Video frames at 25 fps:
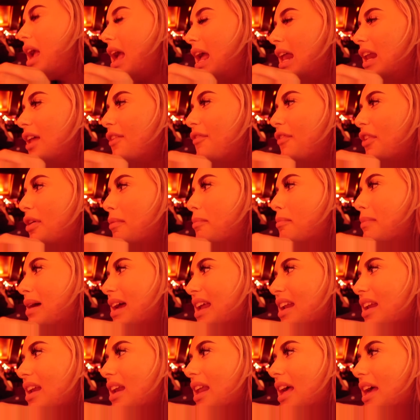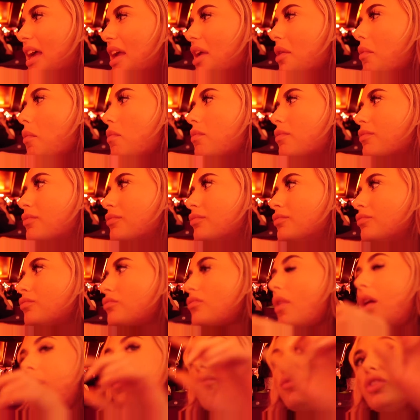Elephant medley.
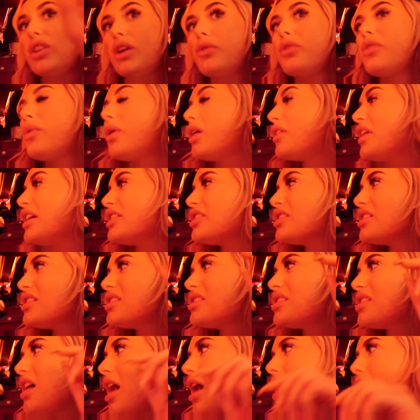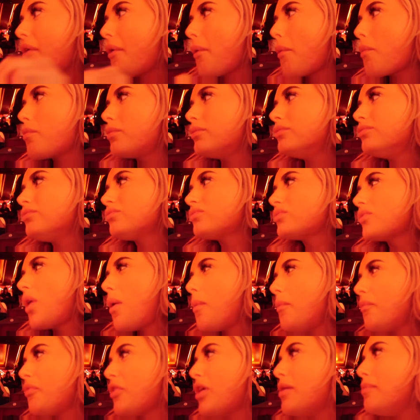So with what they just sung,
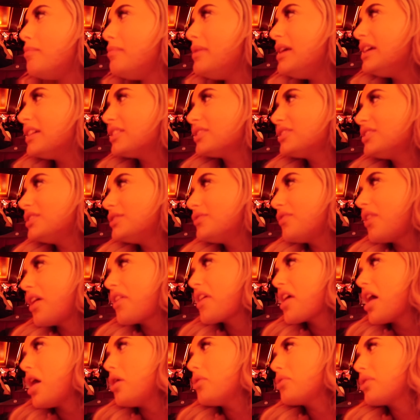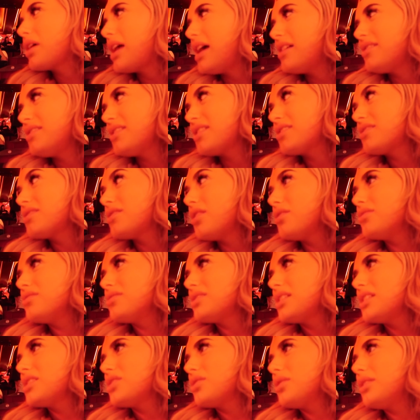the mix for the old classic songs
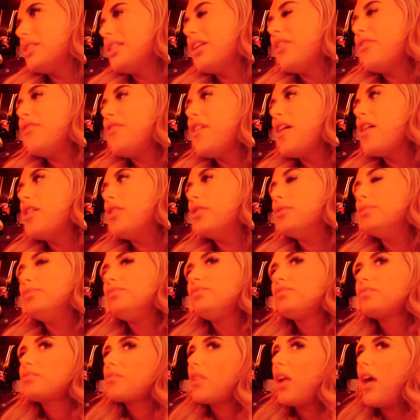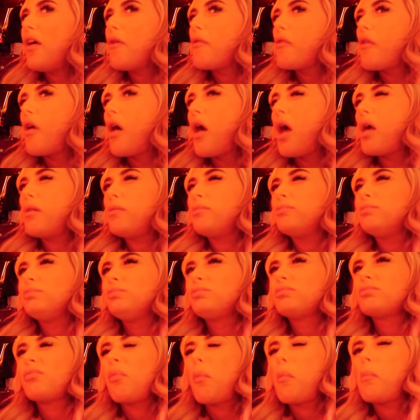they do in the film. So it's so
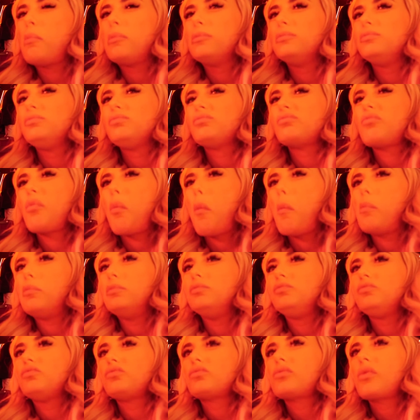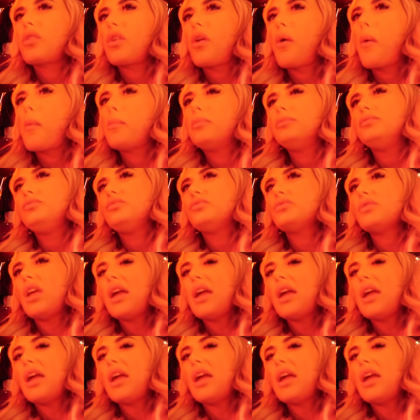good. There's a couple in there, but not all of them.